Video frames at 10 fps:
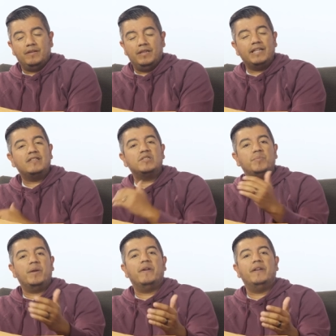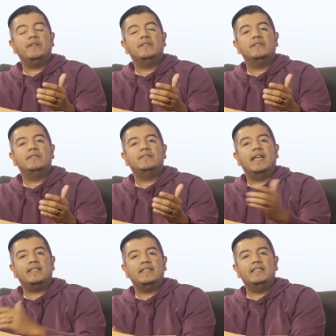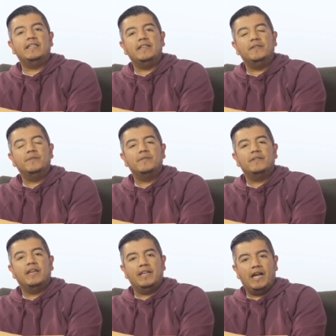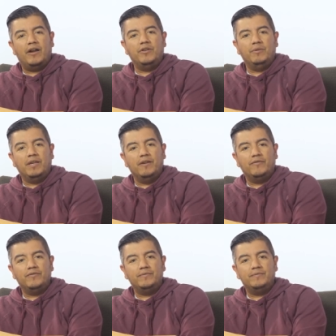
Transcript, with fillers: Let the Spirit take the lead in how you give.